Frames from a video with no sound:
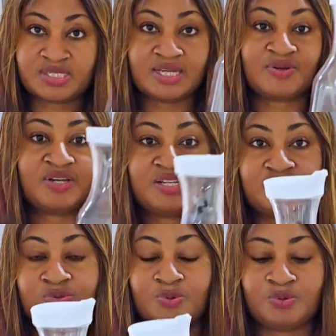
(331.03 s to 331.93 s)
I don't need
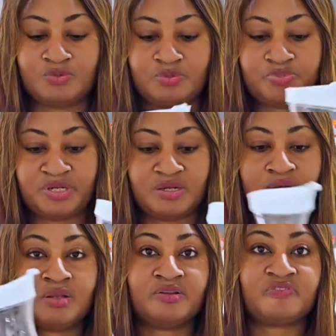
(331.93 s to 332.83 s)
to bring
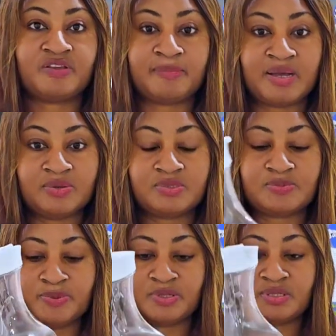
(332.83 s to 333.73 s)
all of them out,
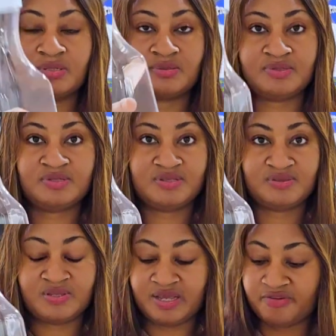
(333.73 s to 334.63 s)
but
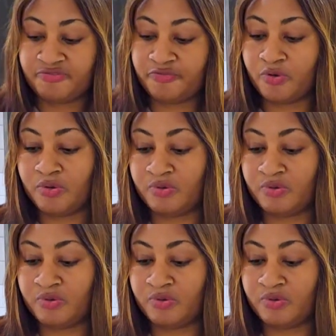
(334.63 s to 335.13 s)
there are 4.